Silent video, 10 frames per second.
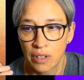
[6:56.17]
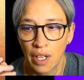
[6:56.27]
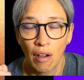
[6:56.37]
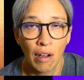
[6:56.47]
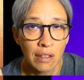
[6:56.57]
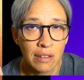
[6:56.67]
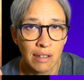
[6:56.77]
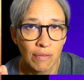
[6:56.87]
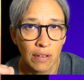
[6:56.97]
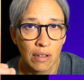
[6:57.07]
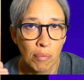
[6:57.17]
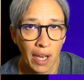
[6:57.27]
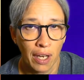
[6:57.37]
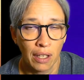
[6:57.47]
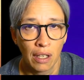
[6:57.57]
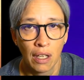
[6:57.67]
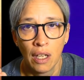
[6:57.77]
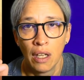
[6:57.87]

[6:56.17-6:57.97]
and they honestly feel the pain